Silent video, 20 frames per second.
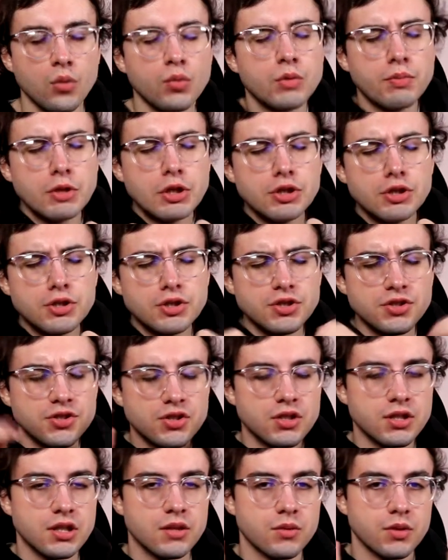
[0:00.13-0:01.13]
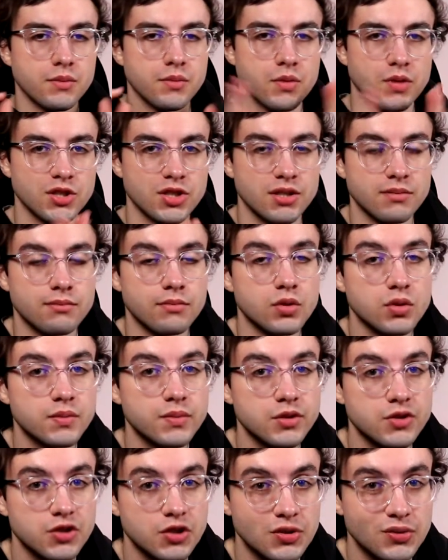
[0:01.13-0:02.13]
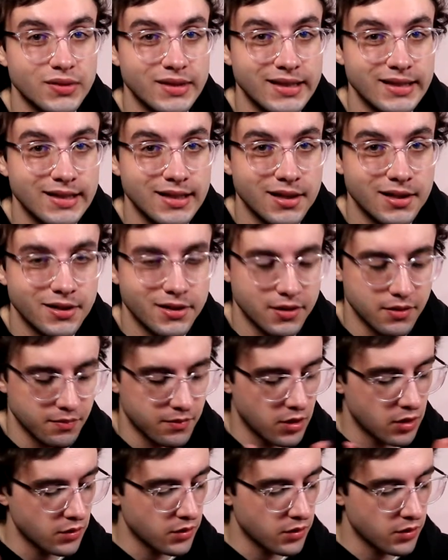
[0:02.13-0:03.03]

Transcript: Today we're gonna be watching Mobile Suit Gundam.